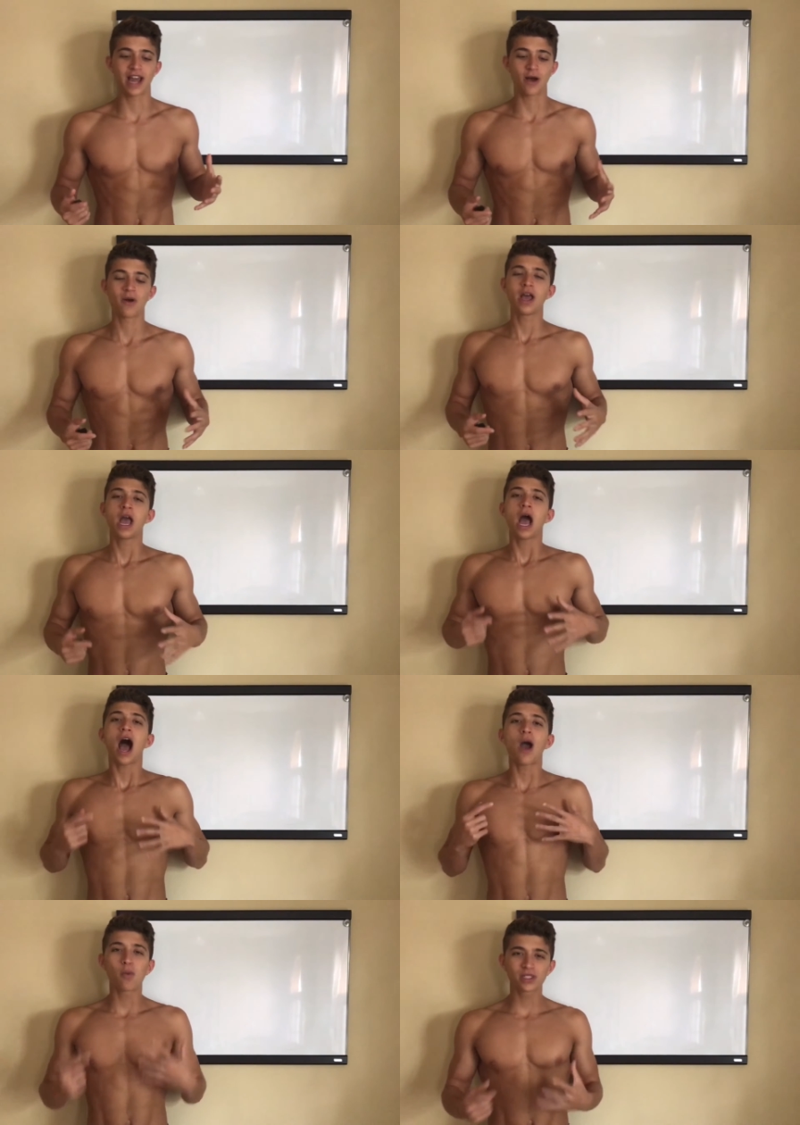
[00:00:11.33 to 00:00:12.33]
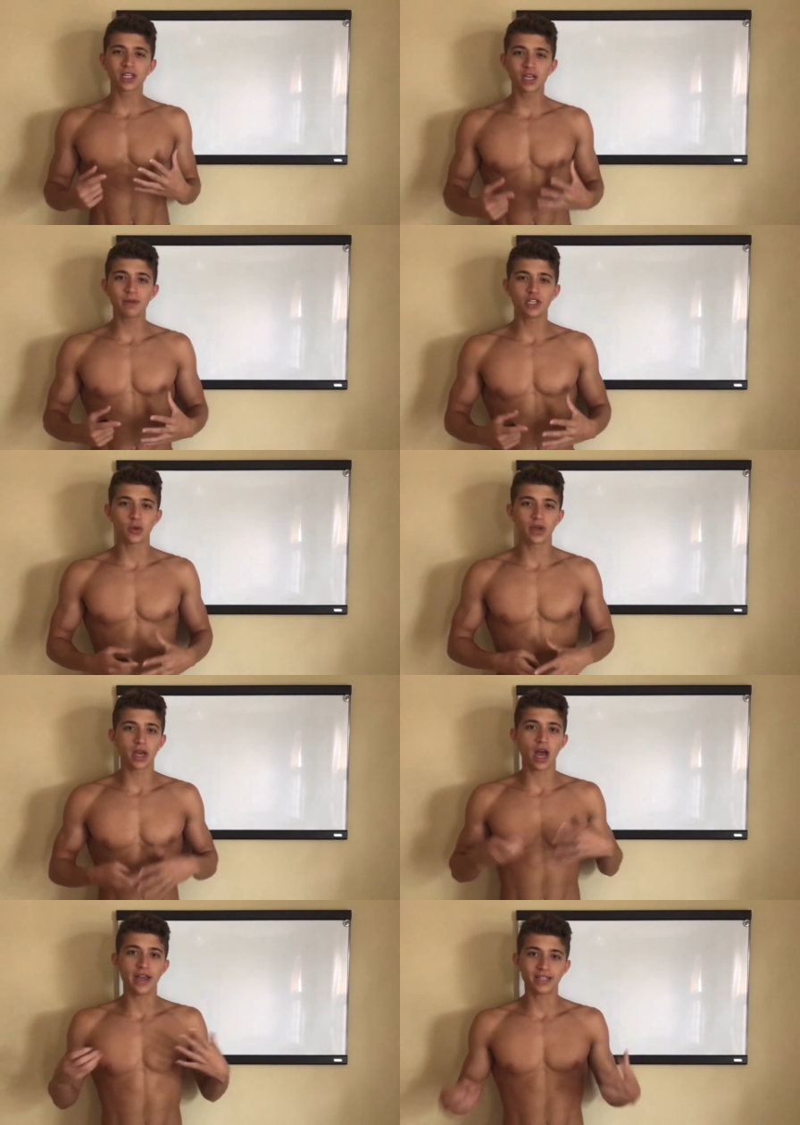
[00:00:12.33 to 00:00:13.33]
Now, I wasn't going to be
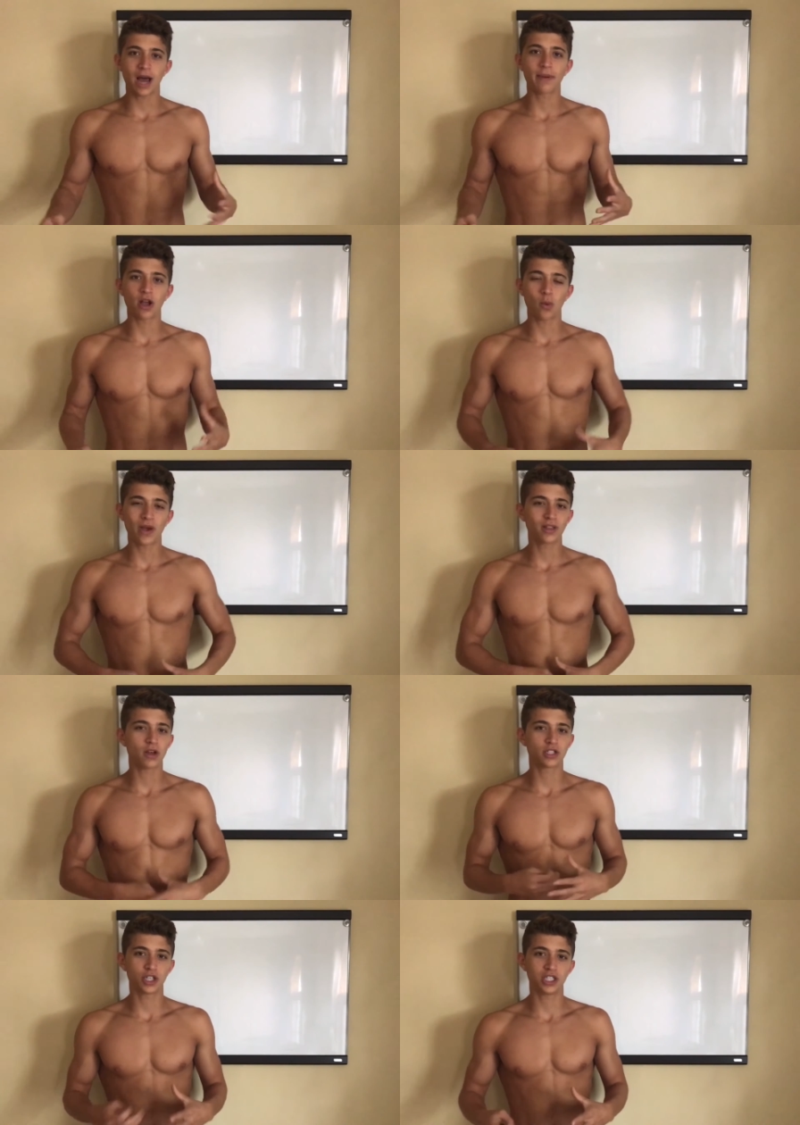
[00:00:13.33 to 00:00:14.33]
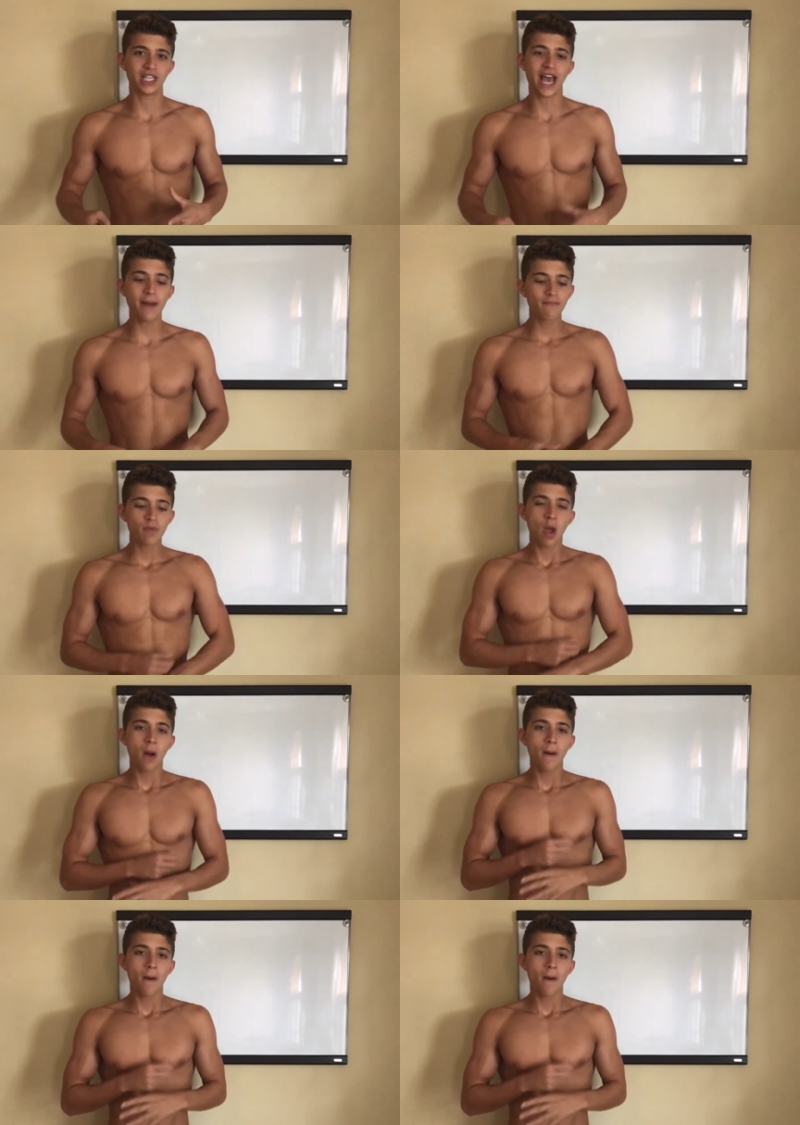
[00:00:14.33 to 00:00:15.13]
doing a topic on weight loss just yet,